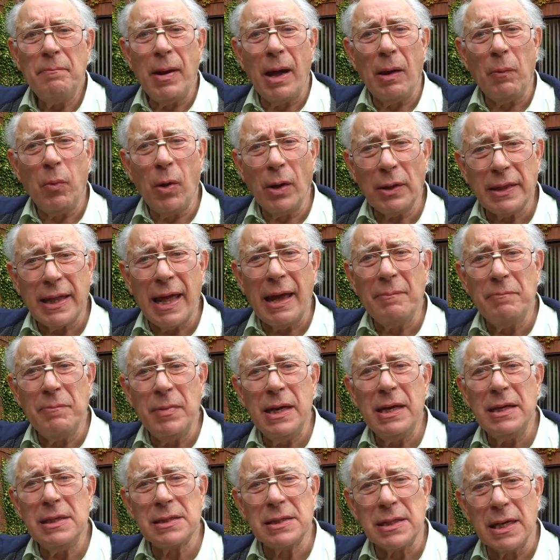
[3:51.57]
But what that
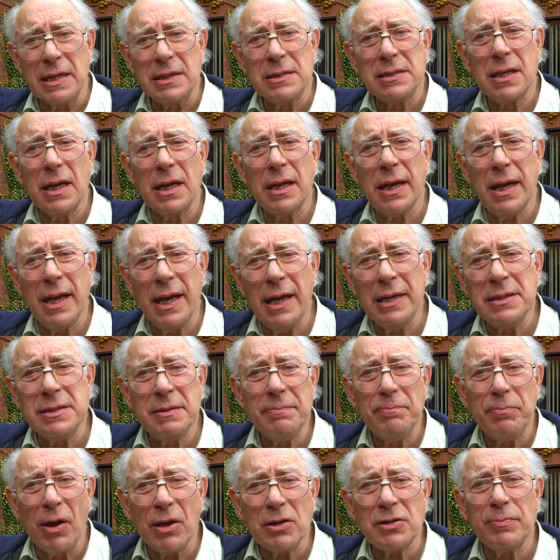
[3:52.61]
means is that it's
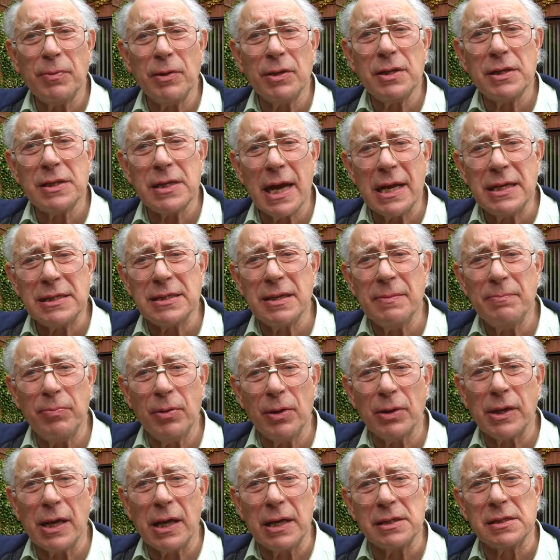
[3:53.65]
impossible to say
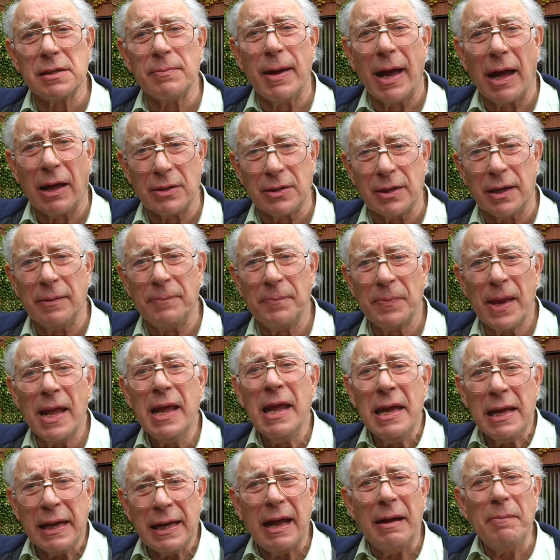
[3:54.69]
simple things about it.
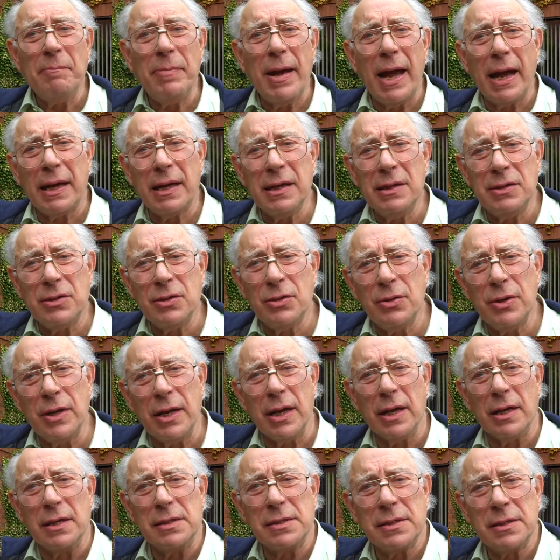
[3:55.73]
Come back in two
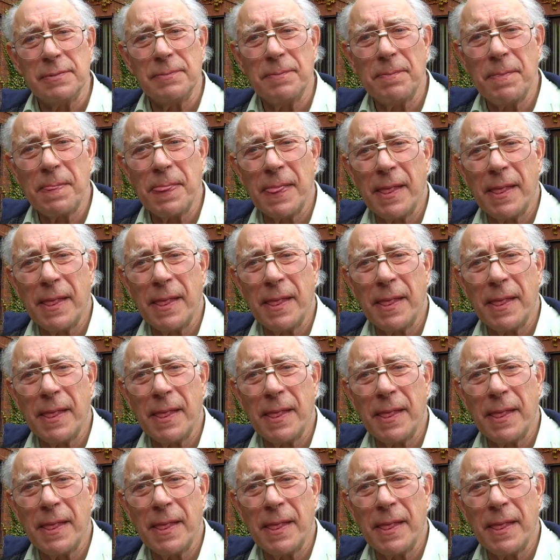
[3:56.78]
years.